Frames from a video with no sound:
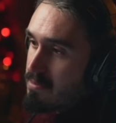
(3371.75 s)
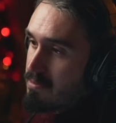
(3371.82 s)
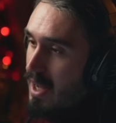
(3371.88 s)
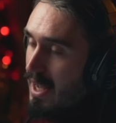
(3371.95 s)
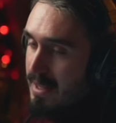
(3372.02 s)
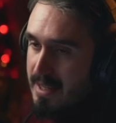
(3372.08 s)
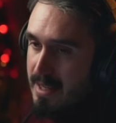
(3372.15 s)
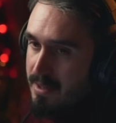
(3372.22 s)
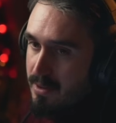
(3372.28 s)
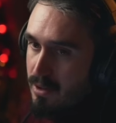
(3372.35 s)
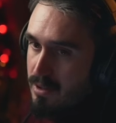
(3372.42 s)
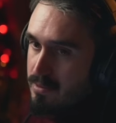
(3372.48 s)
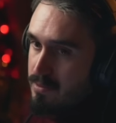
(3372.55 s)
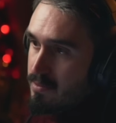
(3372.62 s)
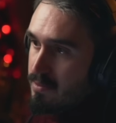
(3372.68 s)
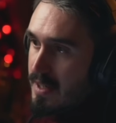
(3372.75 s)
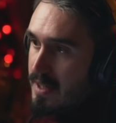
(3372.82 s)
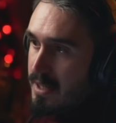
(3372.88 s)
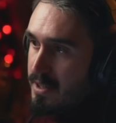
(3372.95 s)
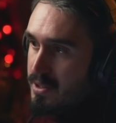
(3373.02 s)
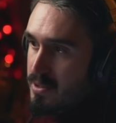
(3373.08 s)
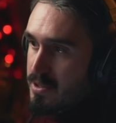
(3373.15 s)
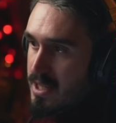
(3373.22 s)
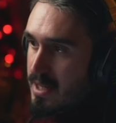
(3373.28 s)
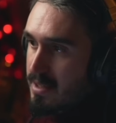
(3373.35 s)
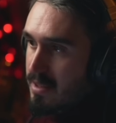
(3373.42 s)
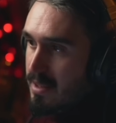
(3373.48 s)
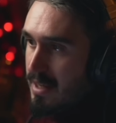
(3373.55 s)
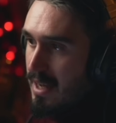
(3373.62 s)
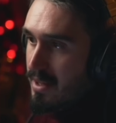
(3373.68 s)
I cannot really use
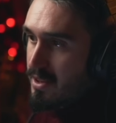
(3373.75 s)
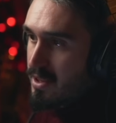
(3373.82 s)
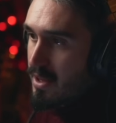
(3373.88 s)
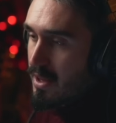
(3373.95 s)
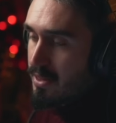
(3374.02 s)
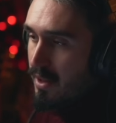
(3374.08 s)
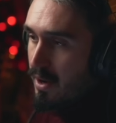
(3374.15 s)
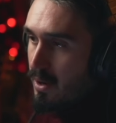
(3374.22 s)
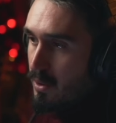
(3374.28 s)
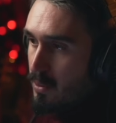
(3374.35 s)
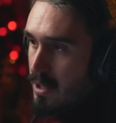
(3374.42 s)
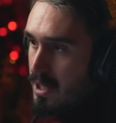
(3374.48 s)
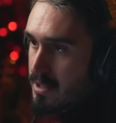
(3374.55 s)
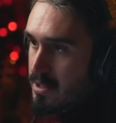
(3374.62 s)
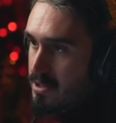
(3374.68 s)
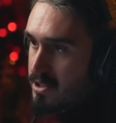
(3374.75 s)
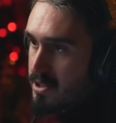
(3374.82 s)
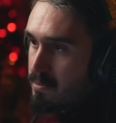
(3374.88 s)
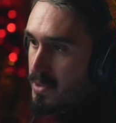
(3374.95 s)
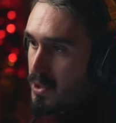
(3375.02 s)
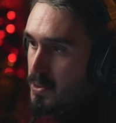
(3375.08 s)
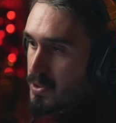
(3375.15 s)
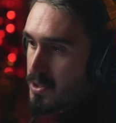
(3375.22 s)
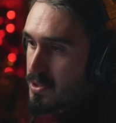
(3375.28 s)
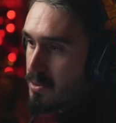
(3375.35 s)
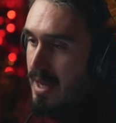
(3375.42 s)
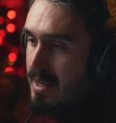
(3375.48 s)
anything other than the low latency mode.